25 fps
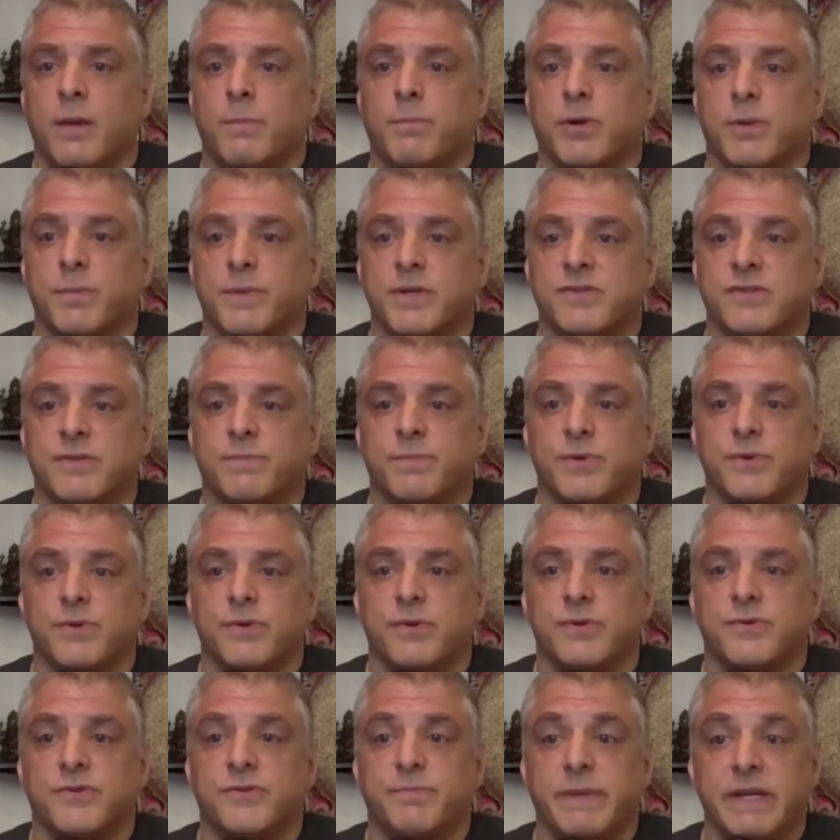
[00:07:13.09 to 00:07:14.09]

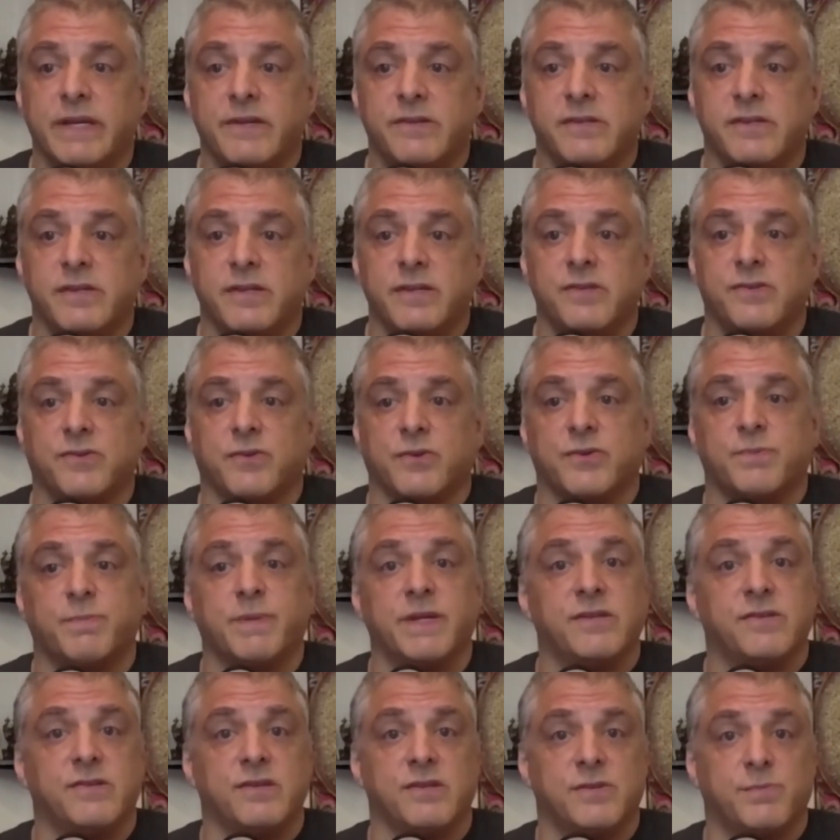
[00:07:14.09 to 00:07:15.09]
permissible species or
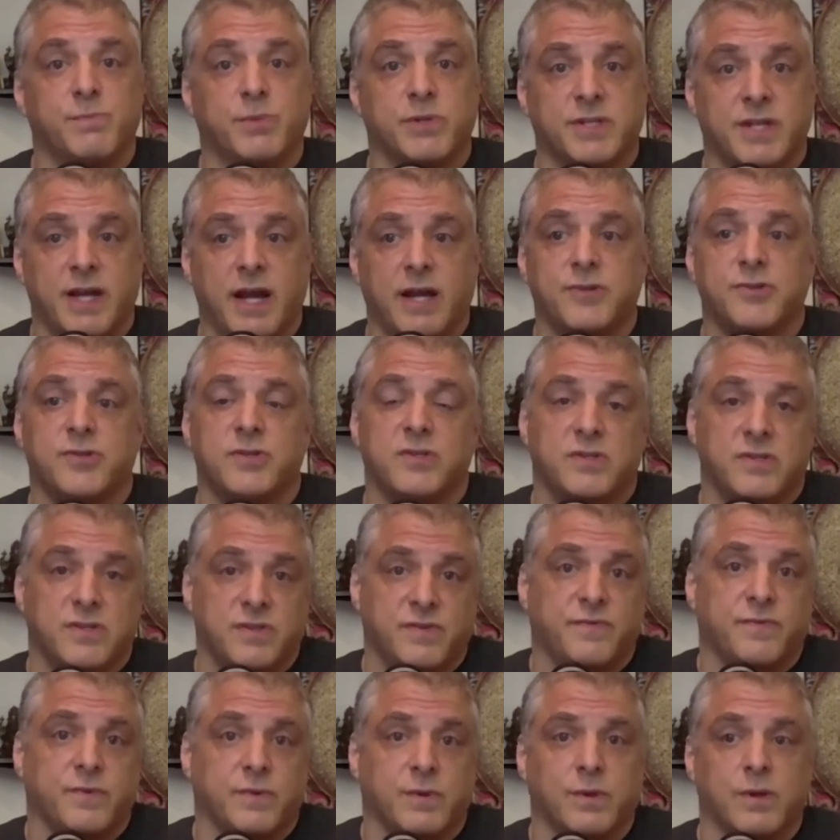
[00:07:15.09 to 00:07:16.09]
species protections
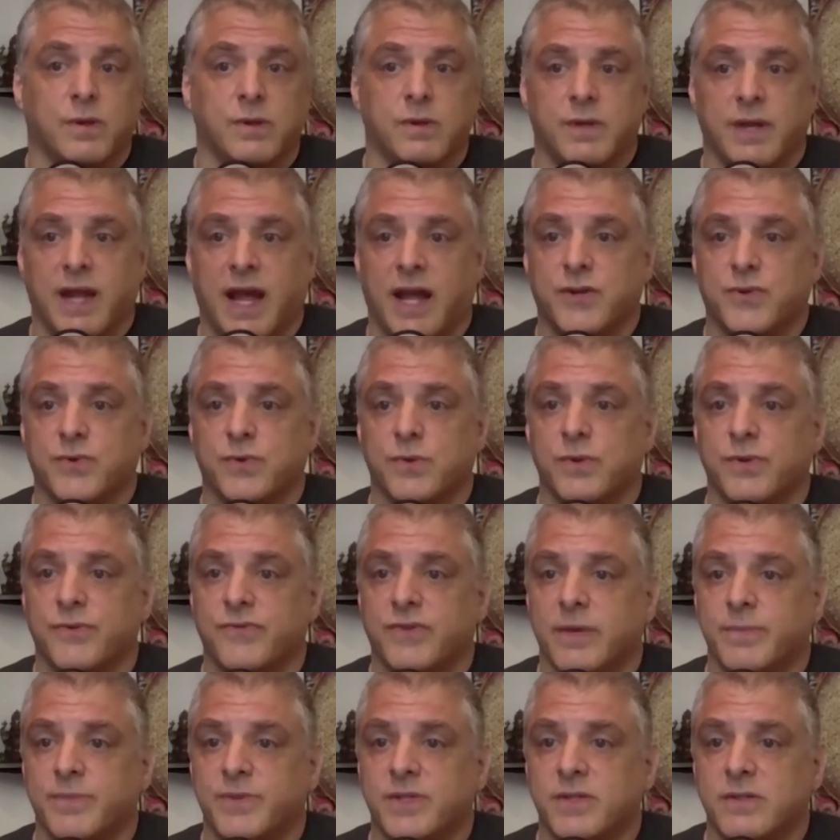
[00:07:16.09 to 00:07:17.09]
for natural
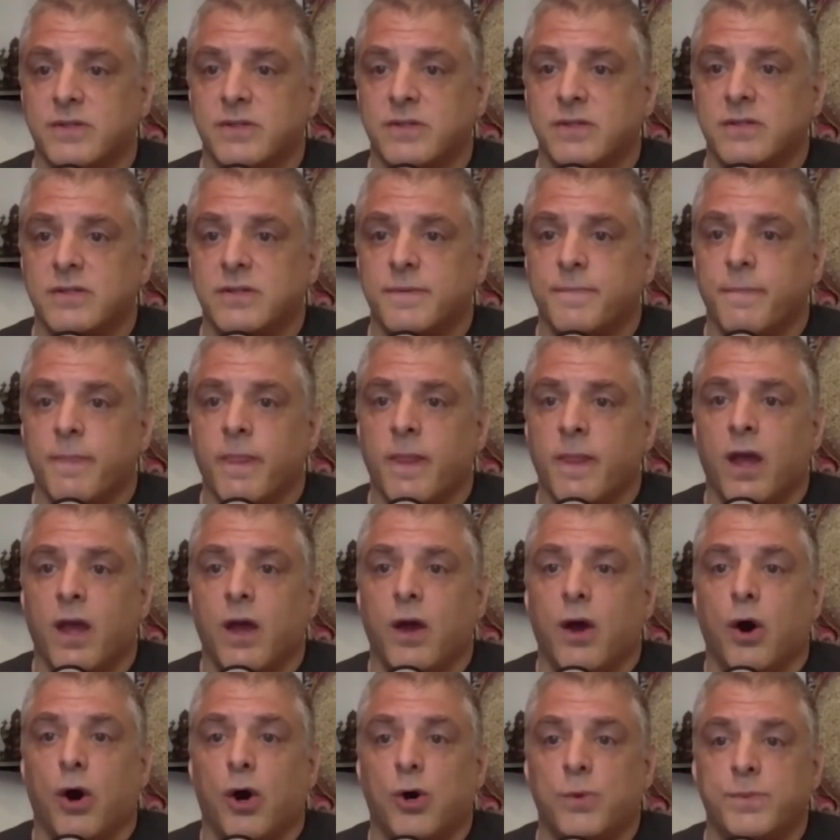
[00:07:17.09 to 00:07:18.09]
substances,
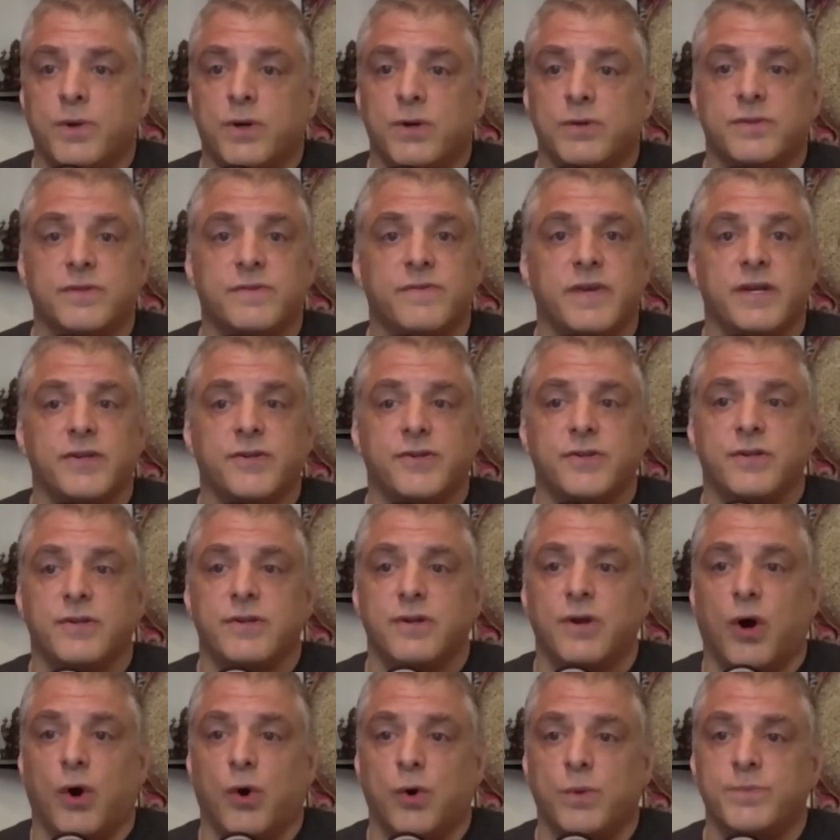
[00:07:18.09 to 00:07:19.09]
home
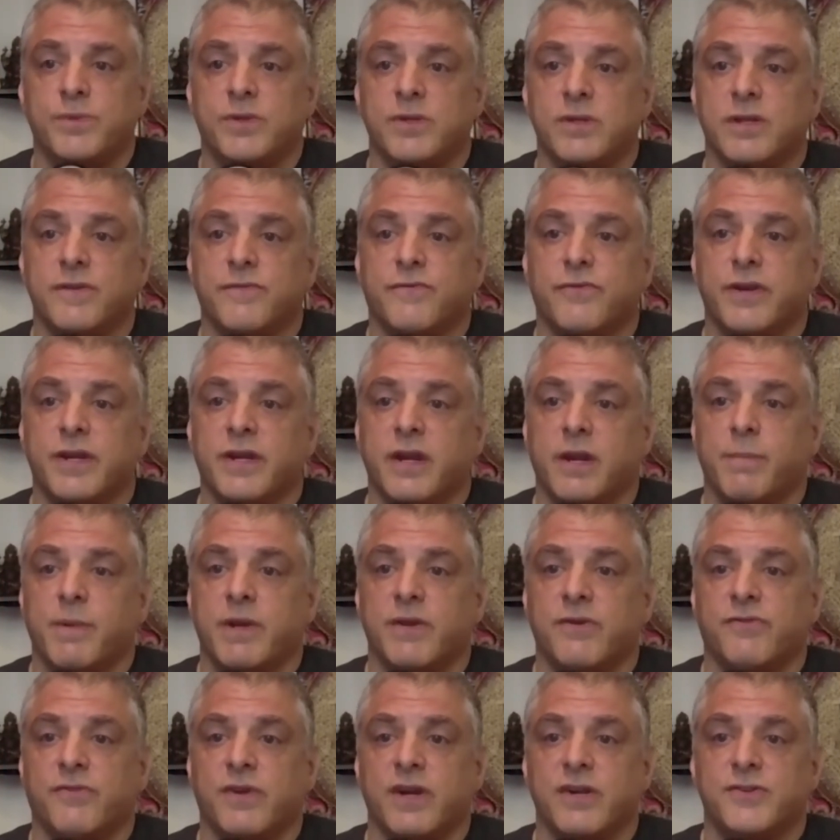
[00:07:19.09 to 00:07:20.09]
cultivation, home delivery and
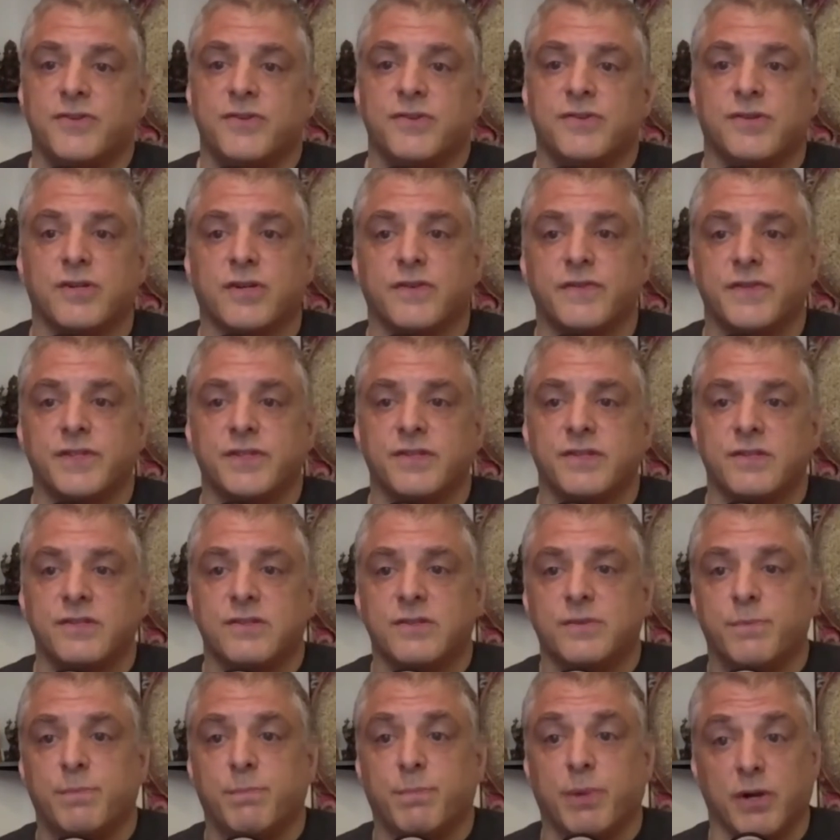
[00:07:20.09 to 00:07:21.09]
administration
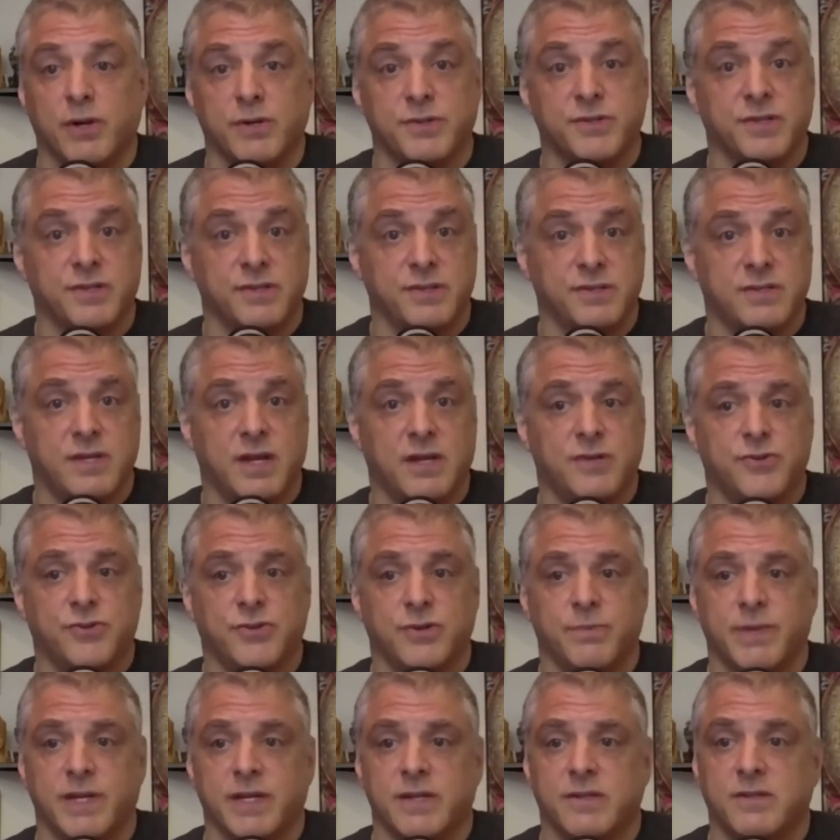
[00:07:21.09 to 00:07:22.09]
services, persons that
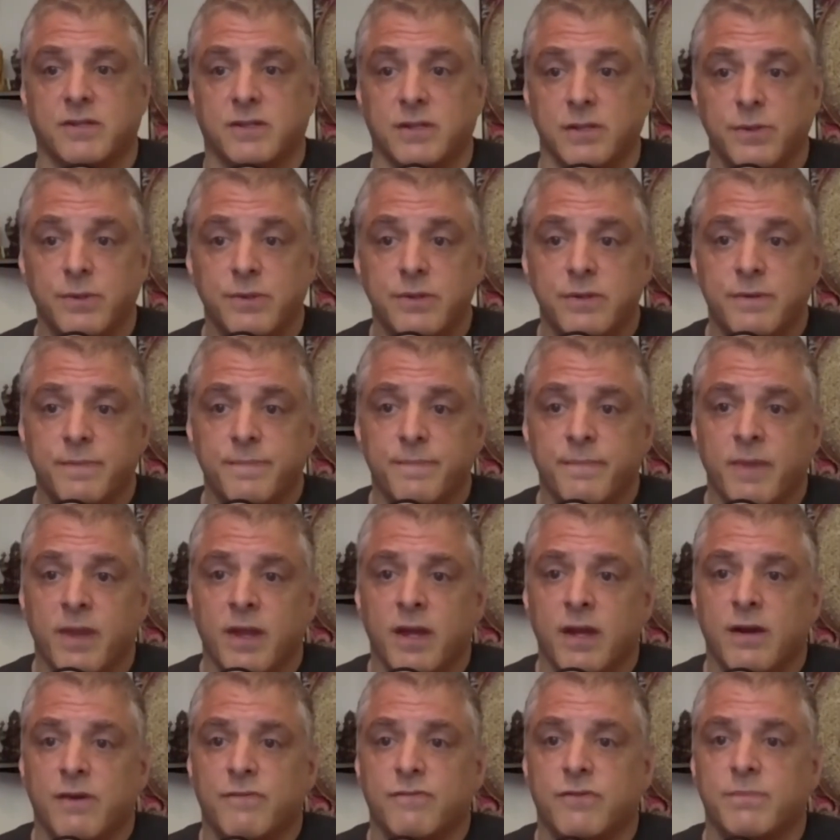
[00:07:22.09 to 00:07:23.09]
should be excluded
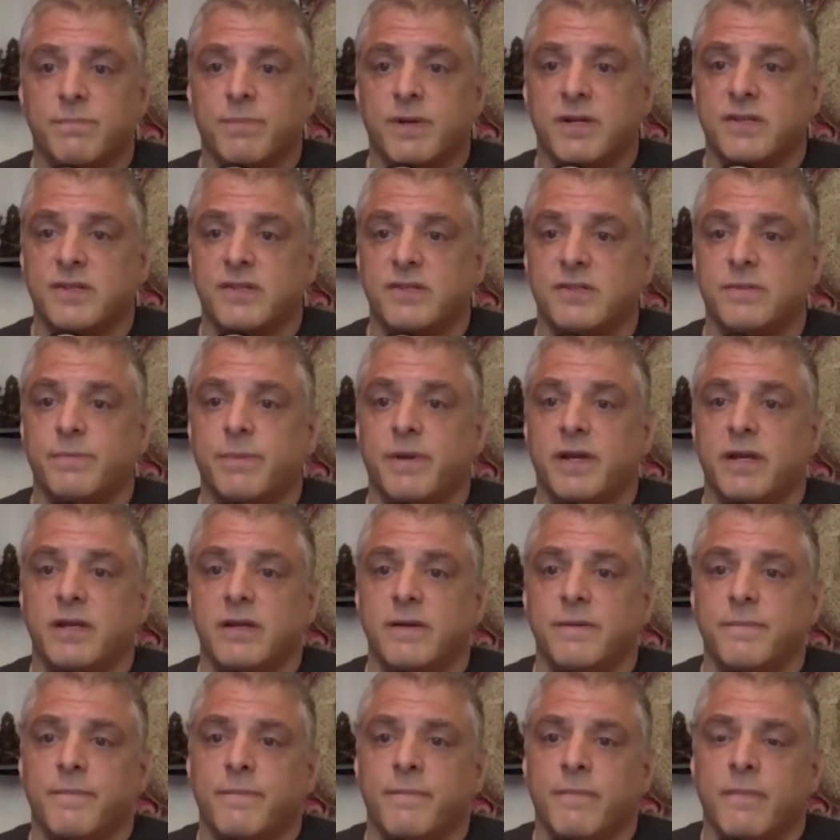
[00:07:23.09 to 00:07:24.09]
from participating,